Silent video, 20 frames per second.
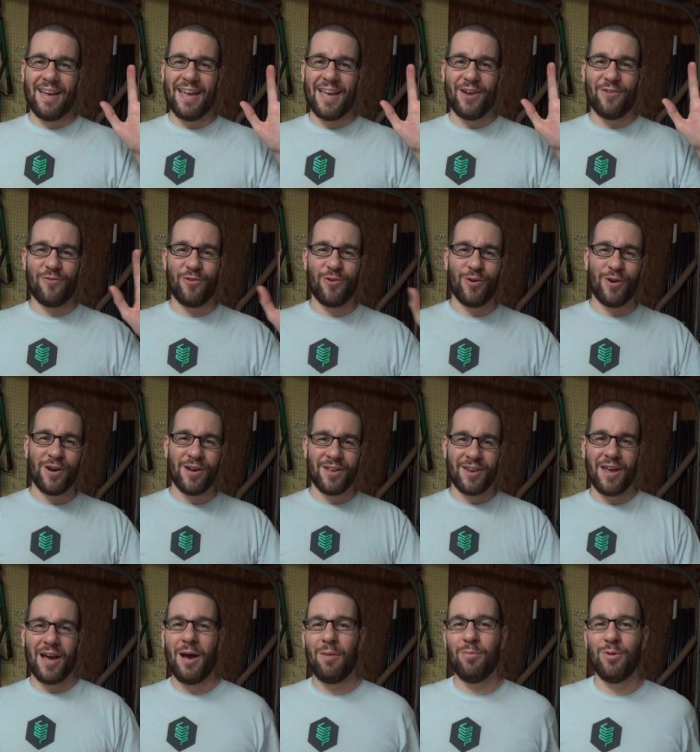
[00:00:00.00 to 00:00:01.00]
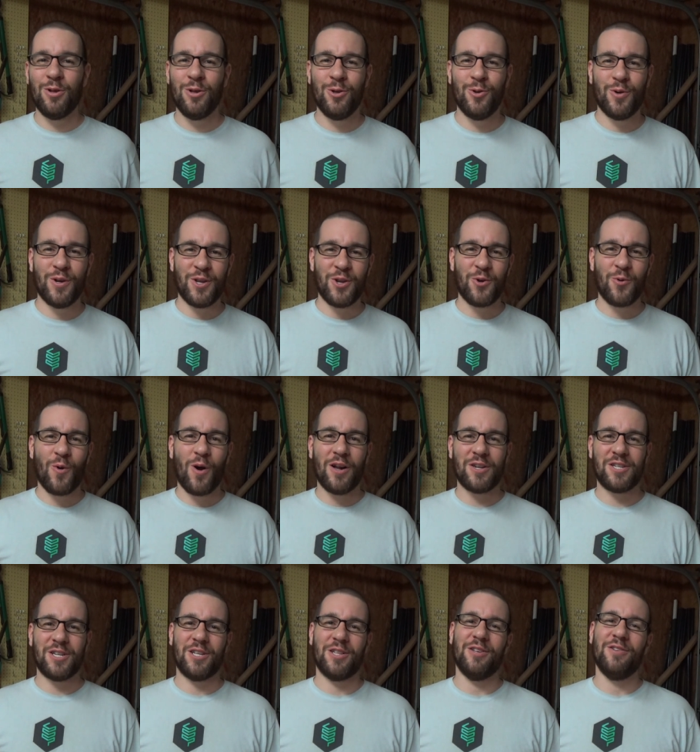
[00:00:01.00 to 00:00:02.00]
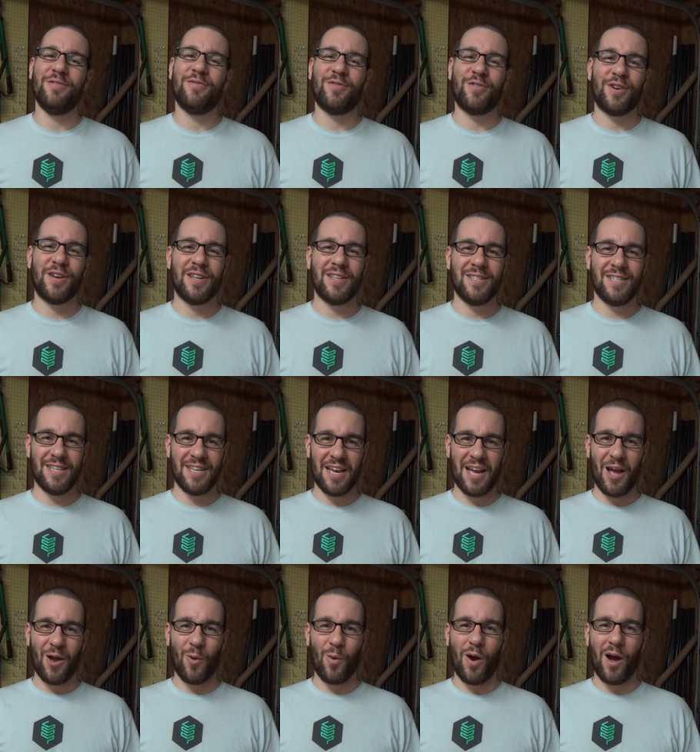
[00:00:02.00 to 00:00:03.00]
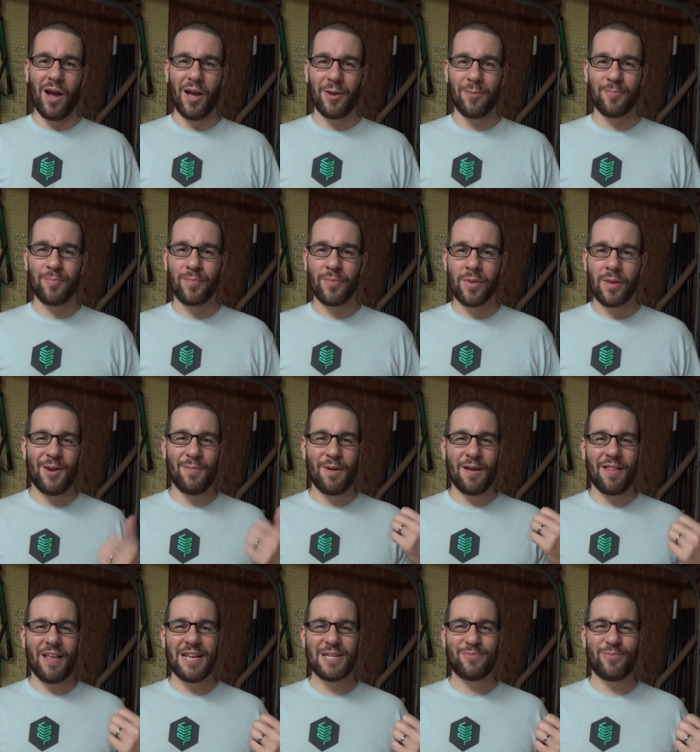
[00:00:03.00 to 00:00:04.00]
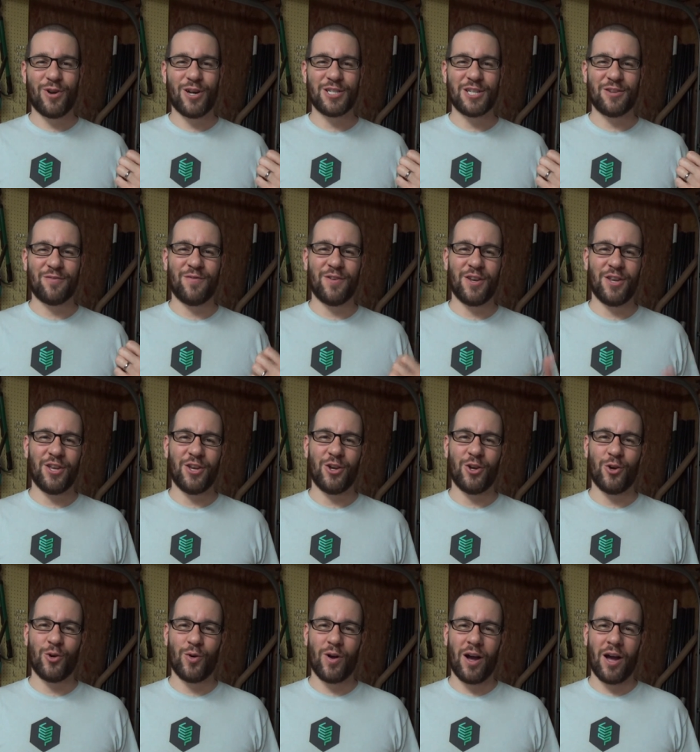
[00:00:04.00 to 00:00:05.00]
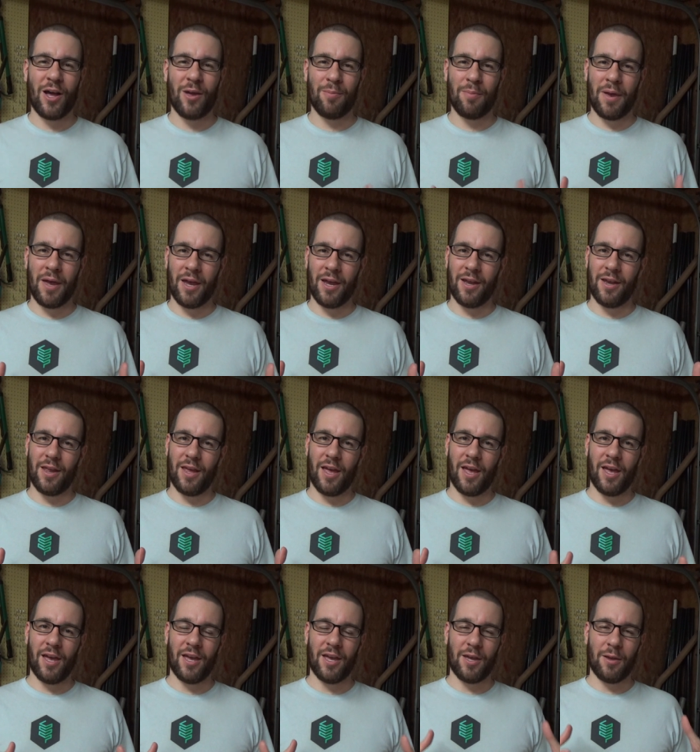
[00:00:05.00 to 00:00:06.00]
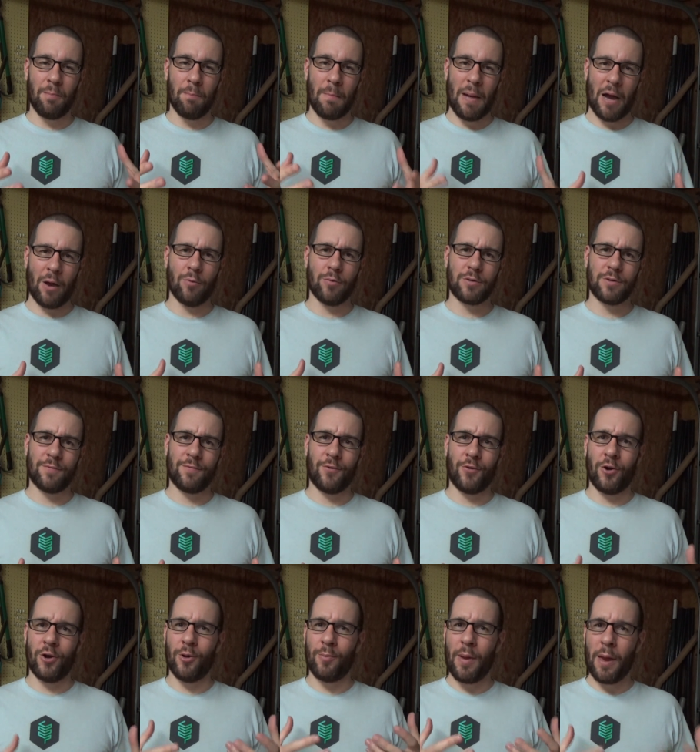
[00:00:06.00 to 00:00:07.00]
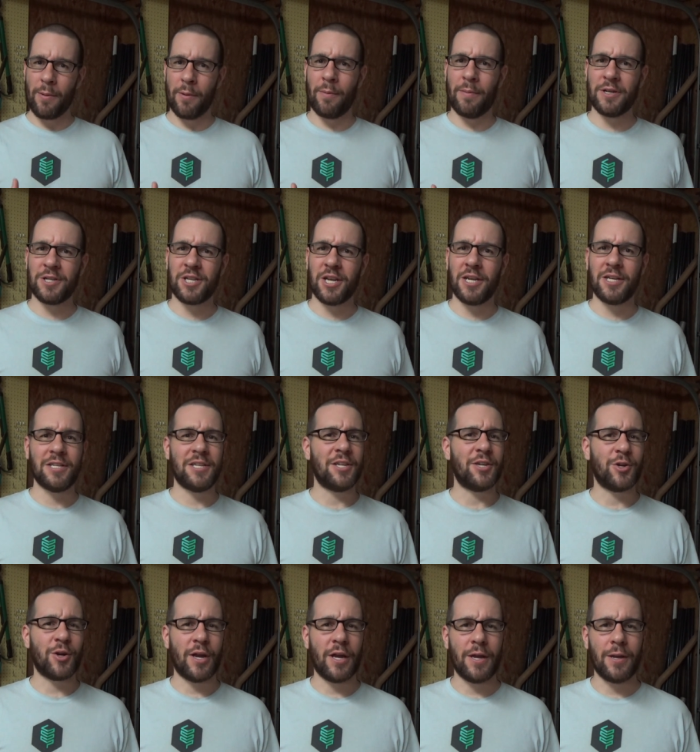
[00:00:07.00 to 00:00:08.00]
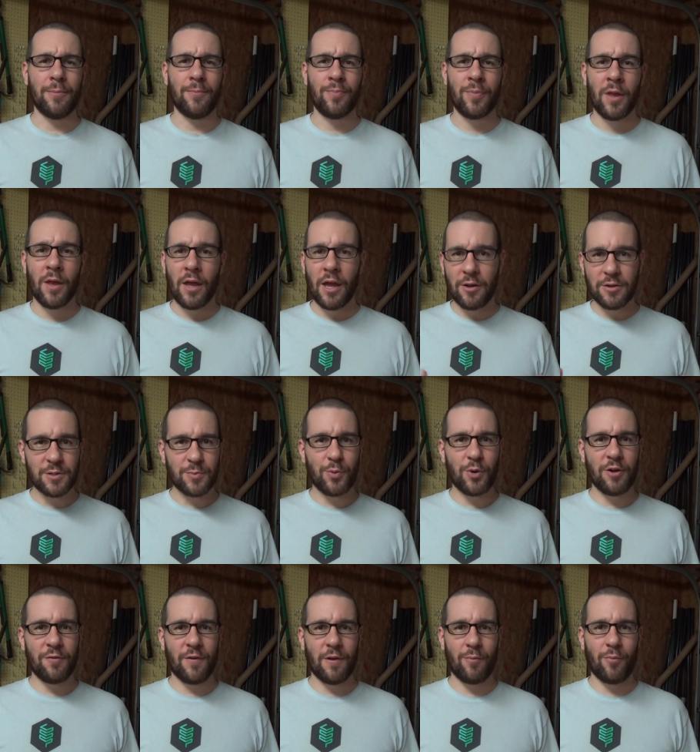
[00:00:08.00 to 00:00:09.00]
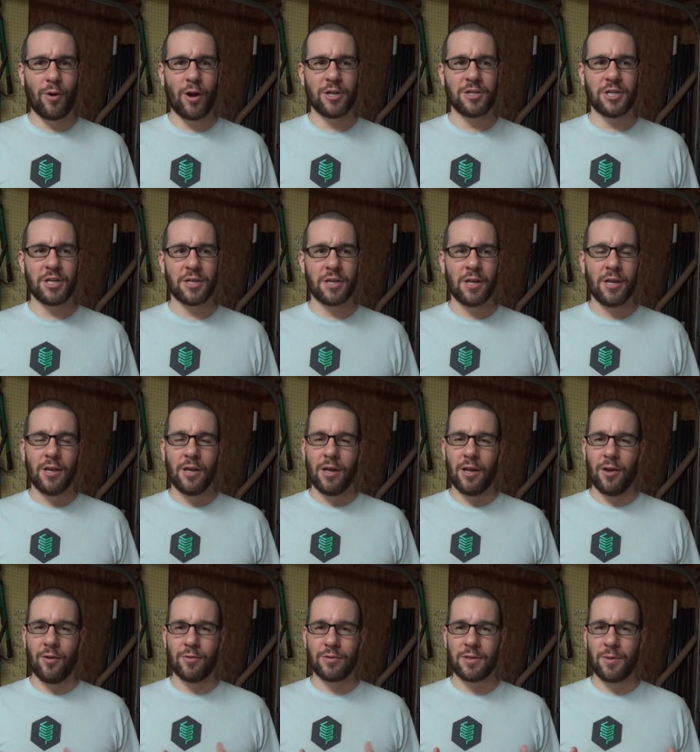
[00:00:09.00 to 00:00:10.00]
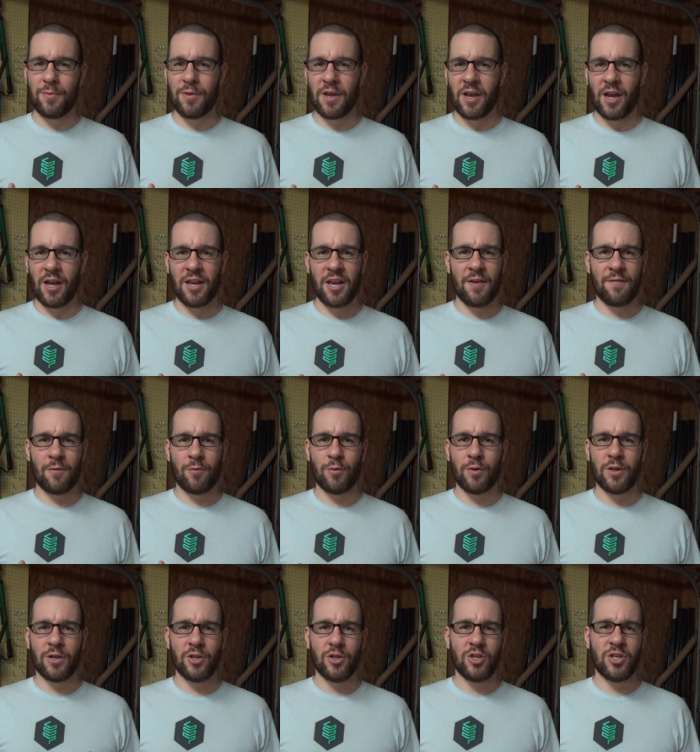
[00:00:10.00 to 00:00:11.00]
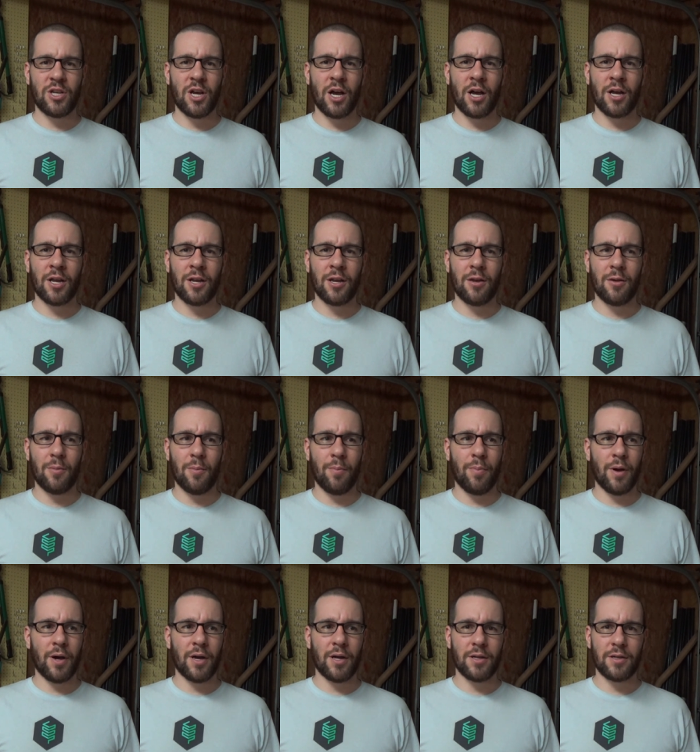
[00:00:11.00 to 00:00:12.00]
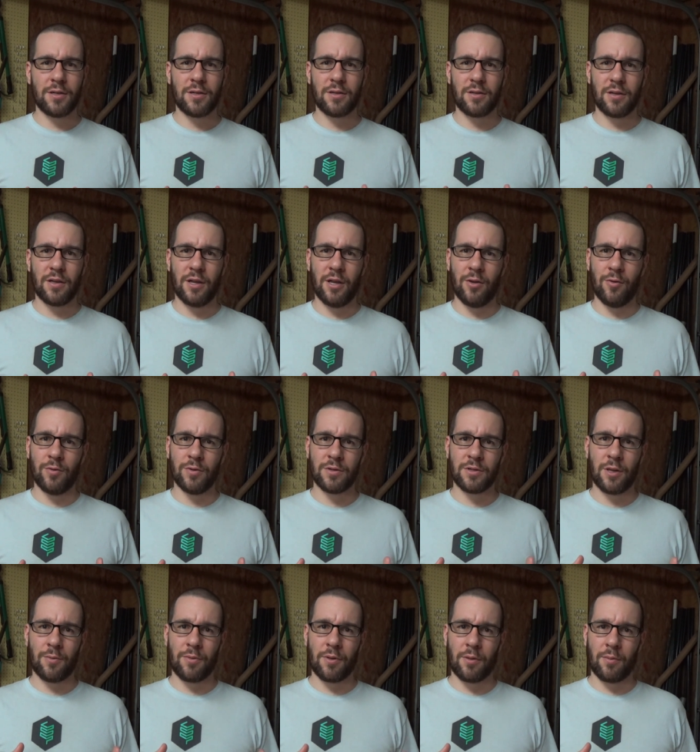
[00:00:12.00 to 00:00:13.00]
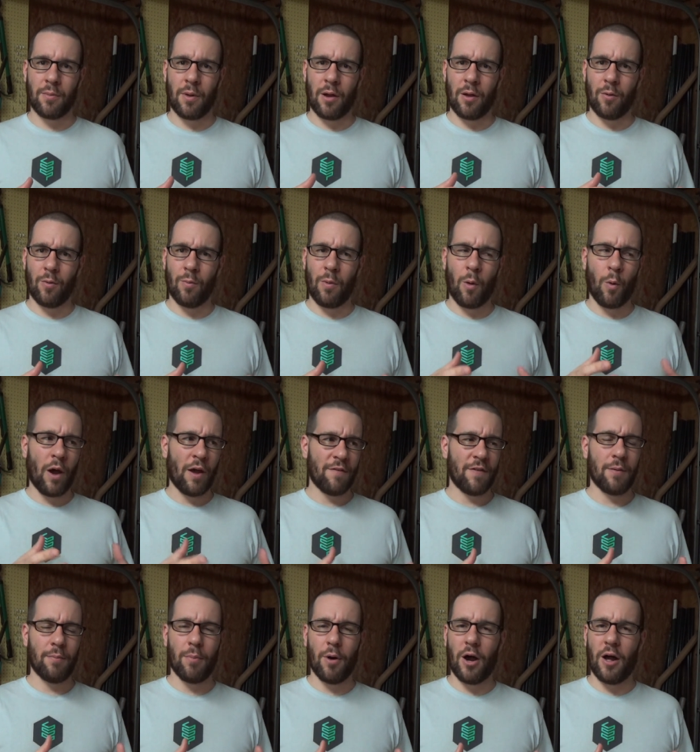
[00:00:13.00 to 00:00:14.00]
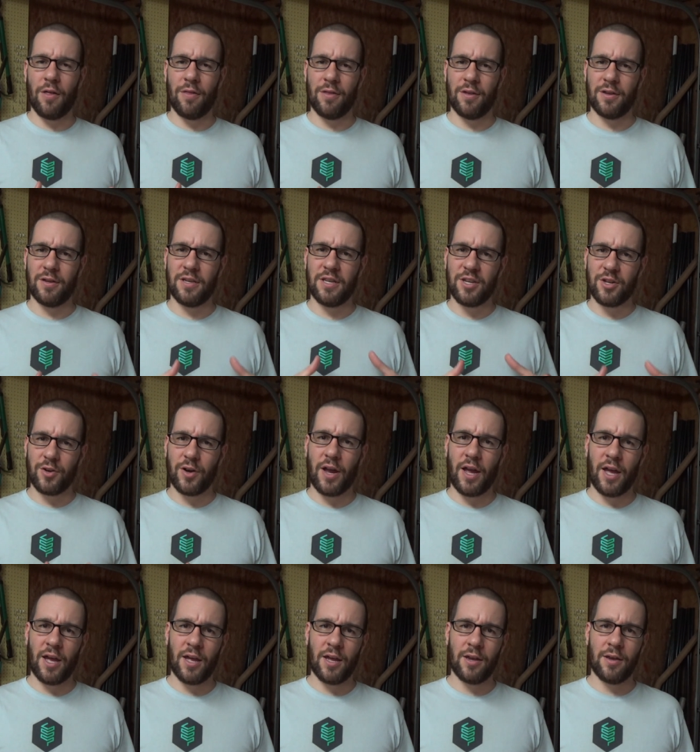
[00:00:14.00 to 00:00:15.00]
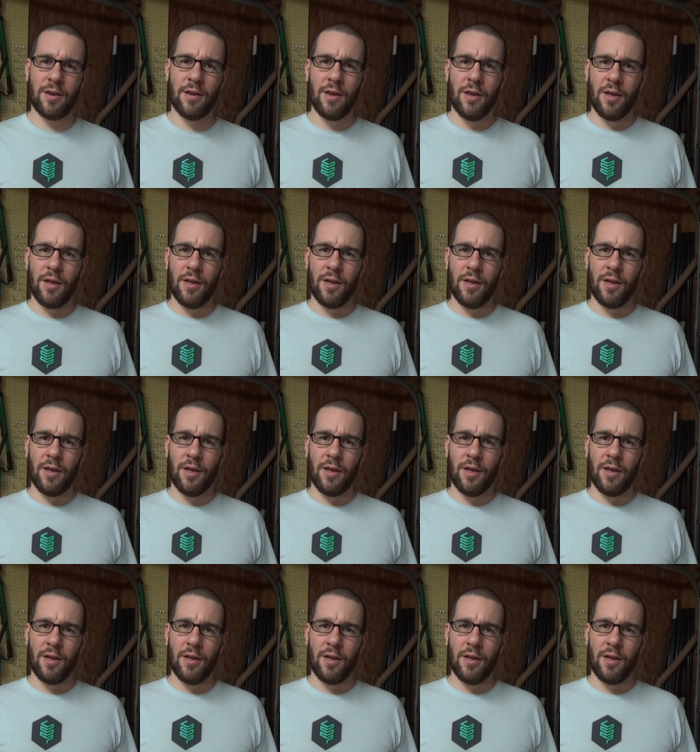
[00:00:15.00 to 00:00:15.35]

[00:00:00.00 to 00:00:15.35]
Hey everyone, I'm Lou and you're watching Live Free and DIY. In my last project video, I made a mount for a papier-mâché deer head. It was a pretty fun project. It was something I'd never really done, but it was something my wife had bought the deer head